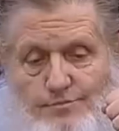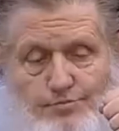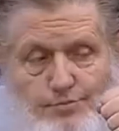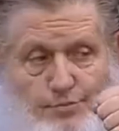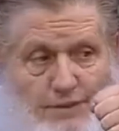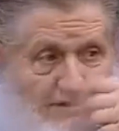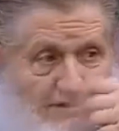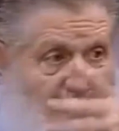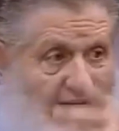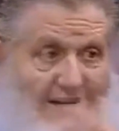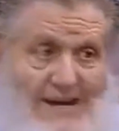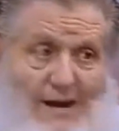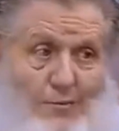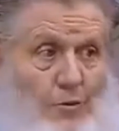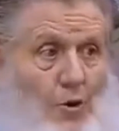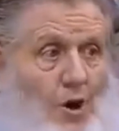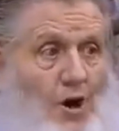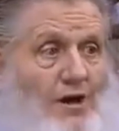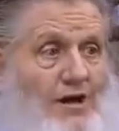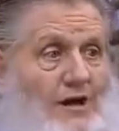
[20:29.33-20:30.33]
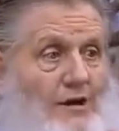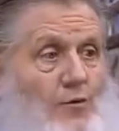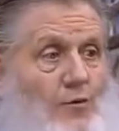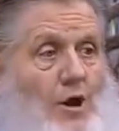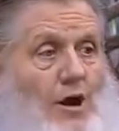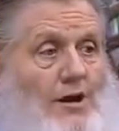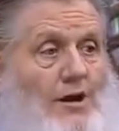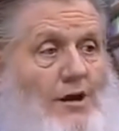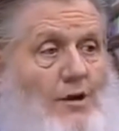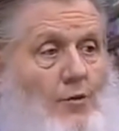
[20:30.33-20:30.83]
But they kept working,
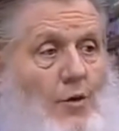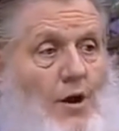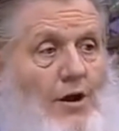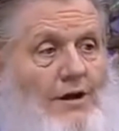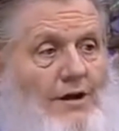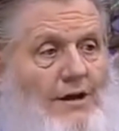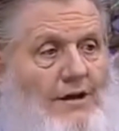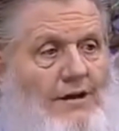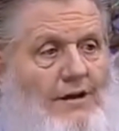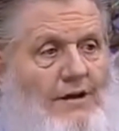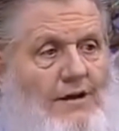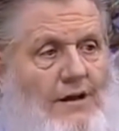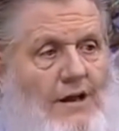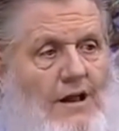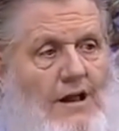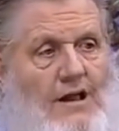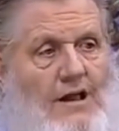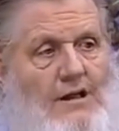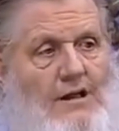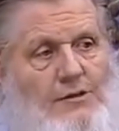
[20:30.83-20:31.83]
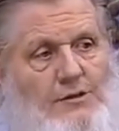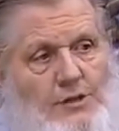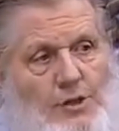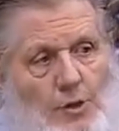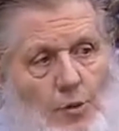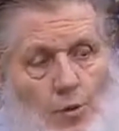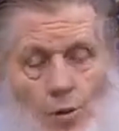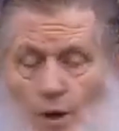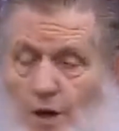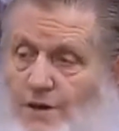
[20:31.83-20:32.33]
working, working,
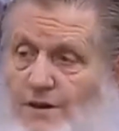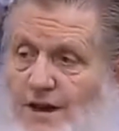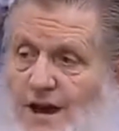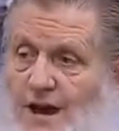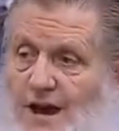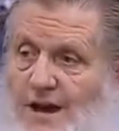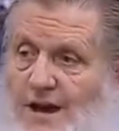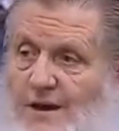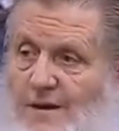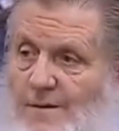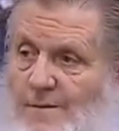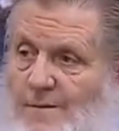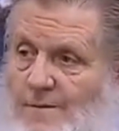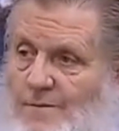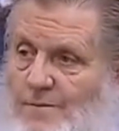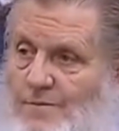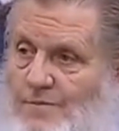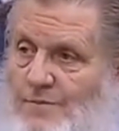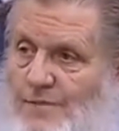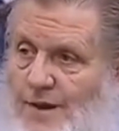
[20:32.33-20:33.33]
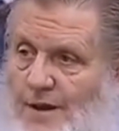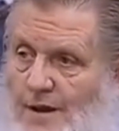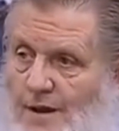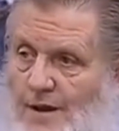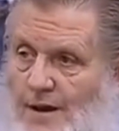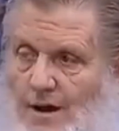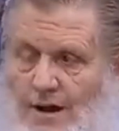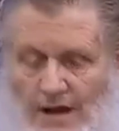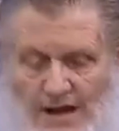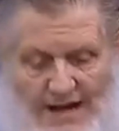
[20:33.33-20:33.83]
till one day,
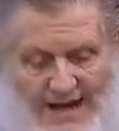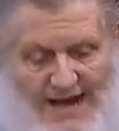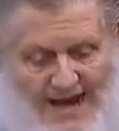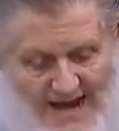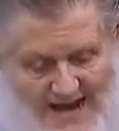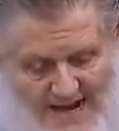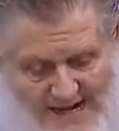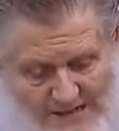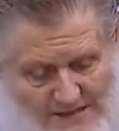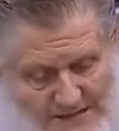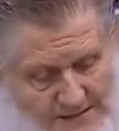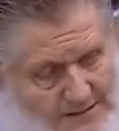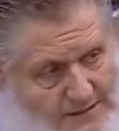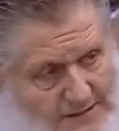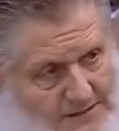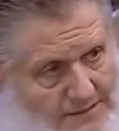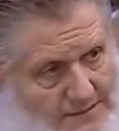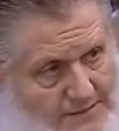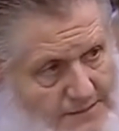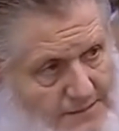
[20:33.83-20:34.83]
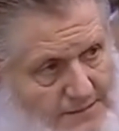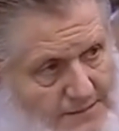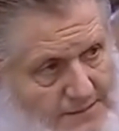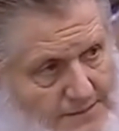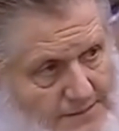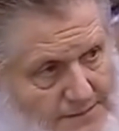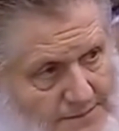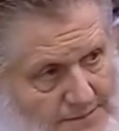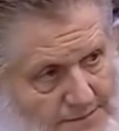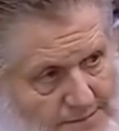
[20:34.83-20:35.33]
an ant,
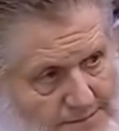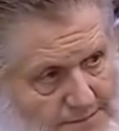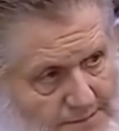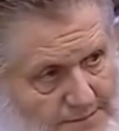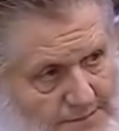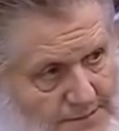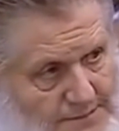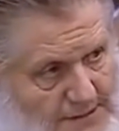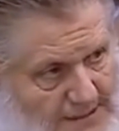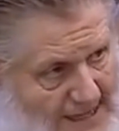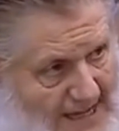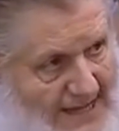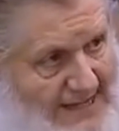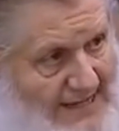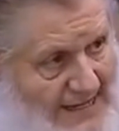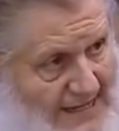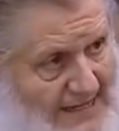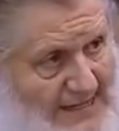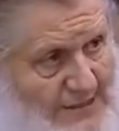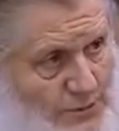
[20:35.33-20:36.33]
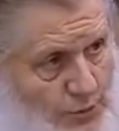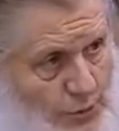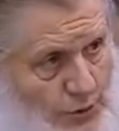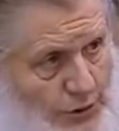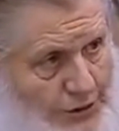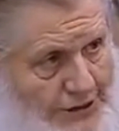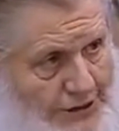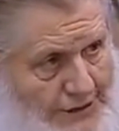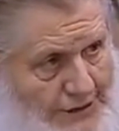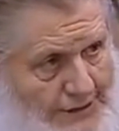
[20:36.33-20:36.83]
the kind that eats
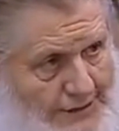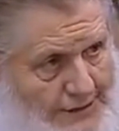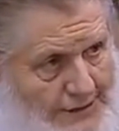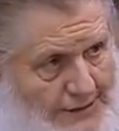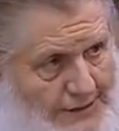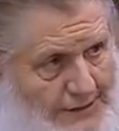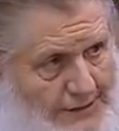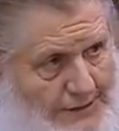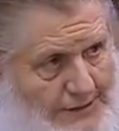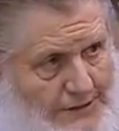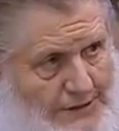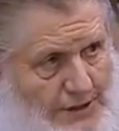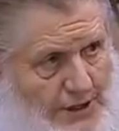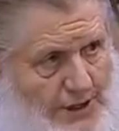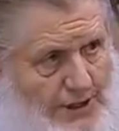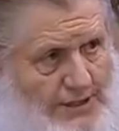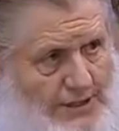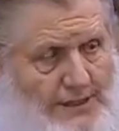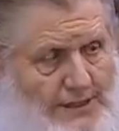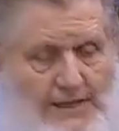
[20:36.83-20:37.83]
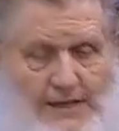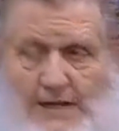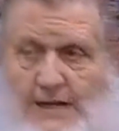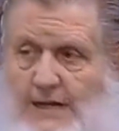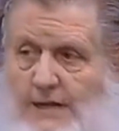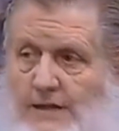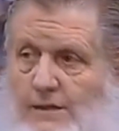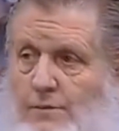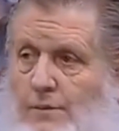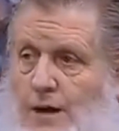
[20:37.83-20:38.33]
wood, started
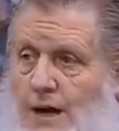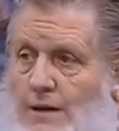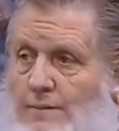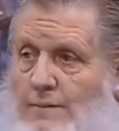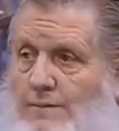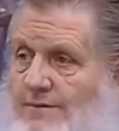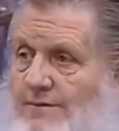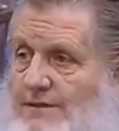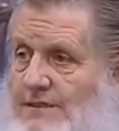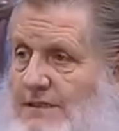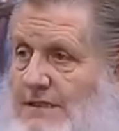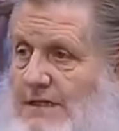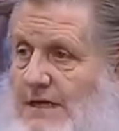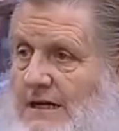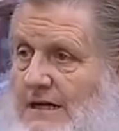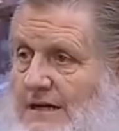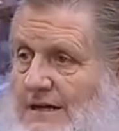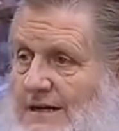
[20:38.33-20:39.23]
eating the bottom of his stick.